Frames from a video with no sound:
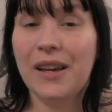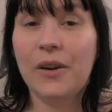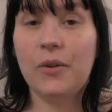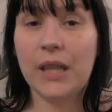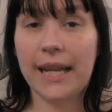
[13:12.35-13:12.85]

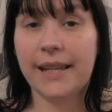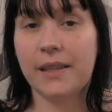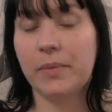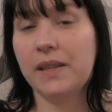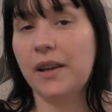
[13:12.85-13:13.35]
All the links
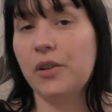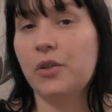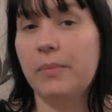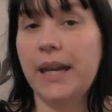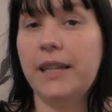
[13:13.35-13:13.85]
to my
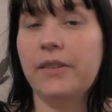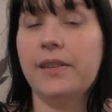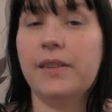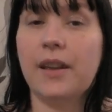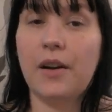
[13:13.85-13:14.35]
social media
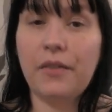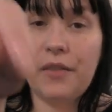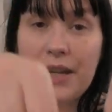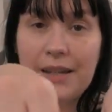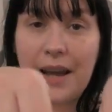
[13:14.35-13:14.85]
and stuff
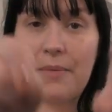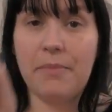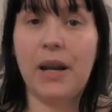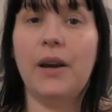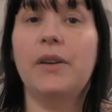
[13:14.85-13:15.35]
down
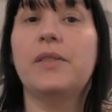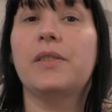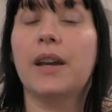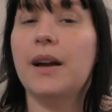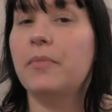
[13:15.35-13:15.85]
below,
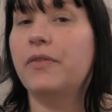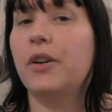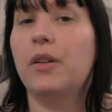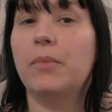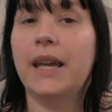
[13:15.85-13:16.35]
so come
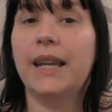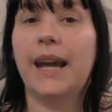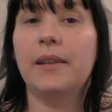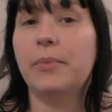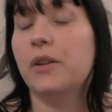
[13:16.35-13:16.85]
follow me and
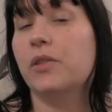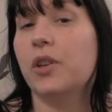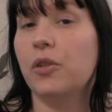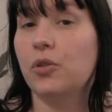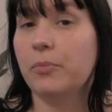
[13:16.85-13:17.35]
add me on
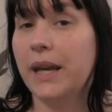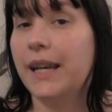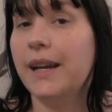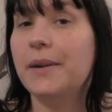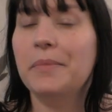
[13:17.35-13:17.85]
social
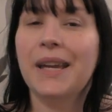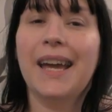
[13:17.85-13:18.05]
media.